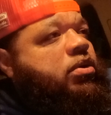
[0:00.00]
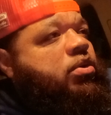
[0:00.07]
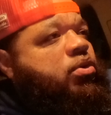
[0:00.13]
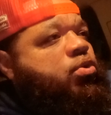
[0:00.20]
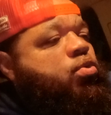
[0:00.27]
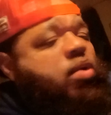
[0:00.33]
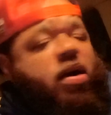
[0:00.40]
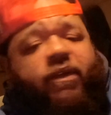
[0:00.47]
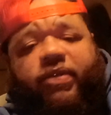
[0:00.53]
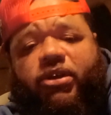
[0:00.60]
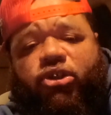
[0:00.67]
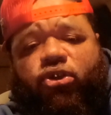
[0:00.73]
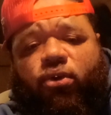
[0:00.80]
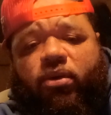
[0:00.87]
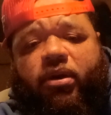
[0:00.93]
Whoever
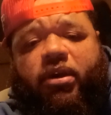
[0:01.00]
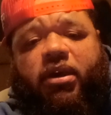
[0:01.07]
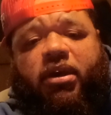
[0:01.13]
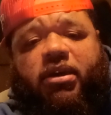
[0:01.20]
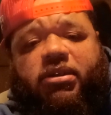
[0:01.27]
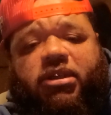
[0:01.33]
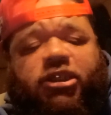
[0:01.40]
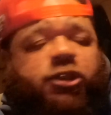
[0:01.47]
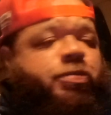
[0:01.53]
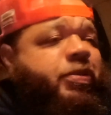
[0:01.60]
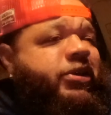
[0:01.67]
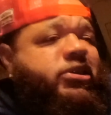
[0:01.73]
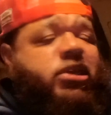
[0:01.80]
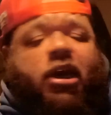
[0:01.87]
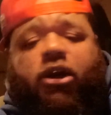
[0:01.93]
this lawyer is, he
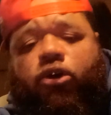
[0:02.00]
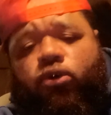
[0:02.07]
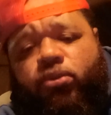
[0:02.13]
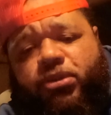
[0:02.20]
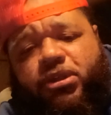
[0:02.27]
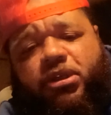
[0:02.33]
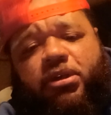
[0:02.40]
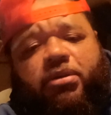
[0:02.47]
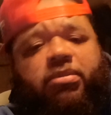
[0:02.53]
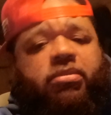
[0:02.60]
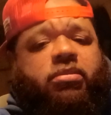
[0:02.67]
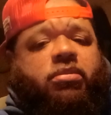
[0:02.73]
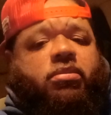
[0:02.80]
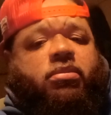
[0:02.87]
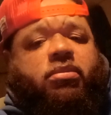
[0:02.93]
spits like a Uzi.
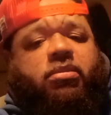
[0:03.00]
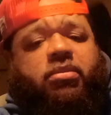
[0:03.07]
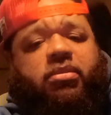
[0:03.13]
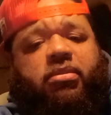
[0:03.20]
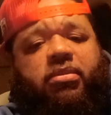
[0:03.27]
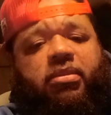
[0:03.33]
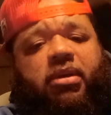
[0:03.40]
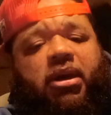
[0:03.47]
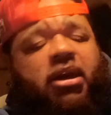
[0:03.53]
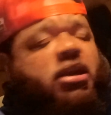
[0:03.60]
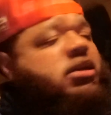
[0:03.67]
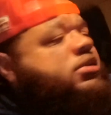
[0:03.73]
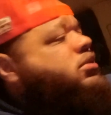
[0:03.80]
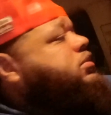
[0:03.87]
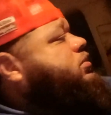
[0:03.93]

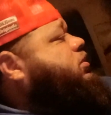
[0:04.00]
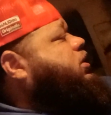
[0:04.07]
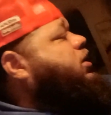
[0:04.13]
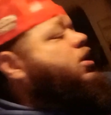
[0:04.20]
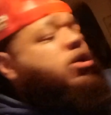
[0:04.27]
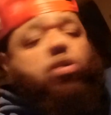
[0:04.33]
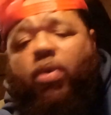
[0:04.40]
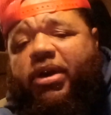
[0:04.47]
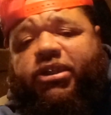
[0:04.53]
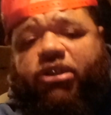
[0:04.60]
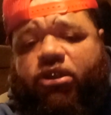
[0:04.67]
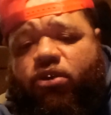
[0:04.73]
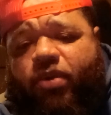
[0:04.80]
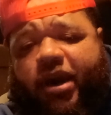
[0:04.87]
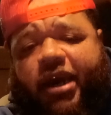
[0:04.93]
Any
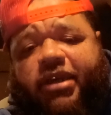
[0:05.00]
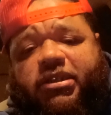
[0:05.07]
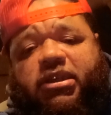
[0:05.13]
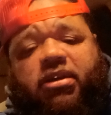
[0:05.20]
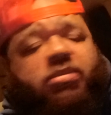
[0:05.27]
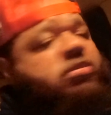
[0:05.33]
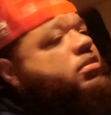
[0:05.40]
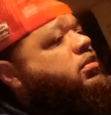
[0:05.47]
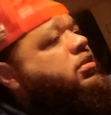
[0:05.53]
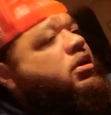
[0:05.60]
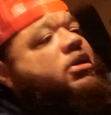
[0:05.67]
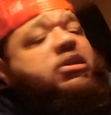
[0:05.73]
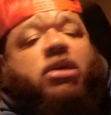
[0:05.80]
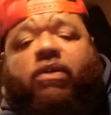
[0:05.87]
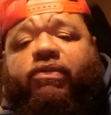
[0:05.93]
question you ask him,
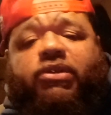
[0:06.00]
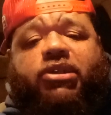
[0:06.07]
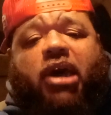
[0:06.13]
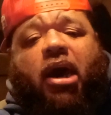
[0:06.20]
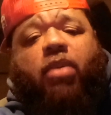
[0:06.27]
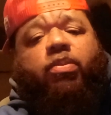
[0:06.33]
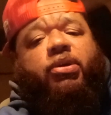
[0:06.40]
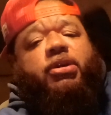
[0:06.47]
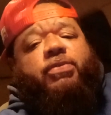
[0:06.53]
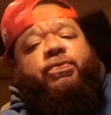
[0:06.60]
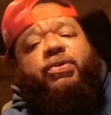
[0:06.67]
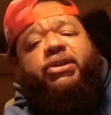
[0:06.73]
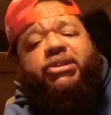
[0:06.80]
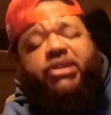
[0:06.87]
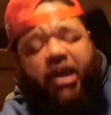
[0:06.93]
he's off the top with it,
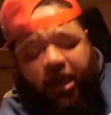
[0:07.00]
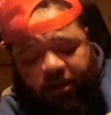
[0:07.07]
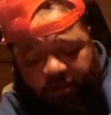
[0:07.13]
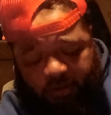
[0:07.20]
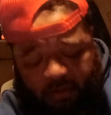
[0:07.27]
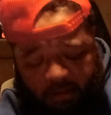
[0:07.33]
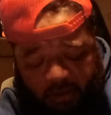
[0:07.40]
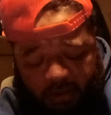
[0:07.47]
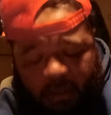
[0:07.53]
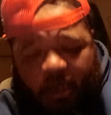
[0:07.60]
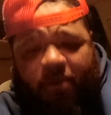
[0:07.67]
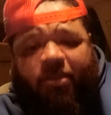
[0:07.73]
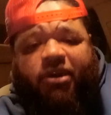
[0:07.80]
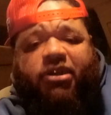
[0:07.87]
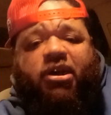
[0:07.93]
freestyling,
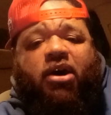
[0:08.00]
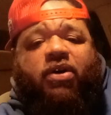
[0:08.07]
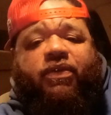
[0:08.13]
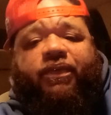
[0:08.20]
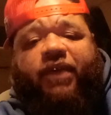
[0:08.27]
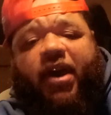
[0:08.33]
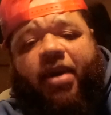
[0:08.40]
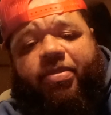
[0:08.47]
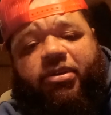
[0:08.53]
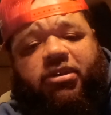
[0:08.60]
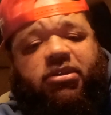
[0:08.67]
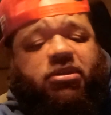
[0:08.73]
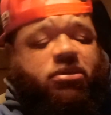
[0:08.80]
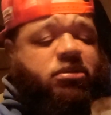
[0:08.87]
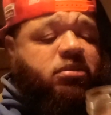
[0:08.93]
like my dog
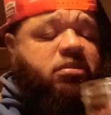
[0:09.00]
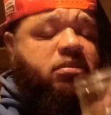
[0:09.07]
Fabulous.